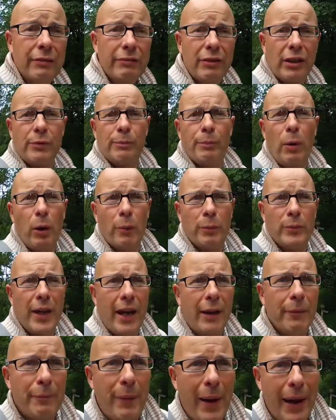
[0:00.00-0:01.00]
Just popped
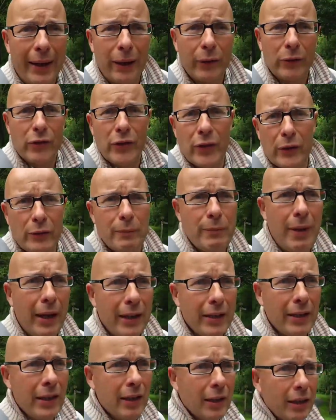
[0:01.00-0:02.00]
out back onto the
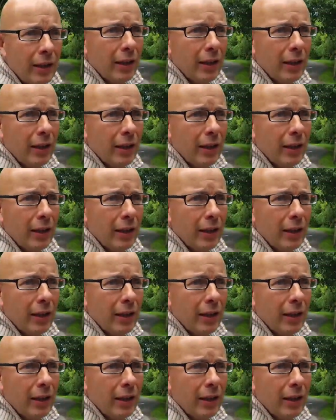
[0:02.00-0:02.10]
main,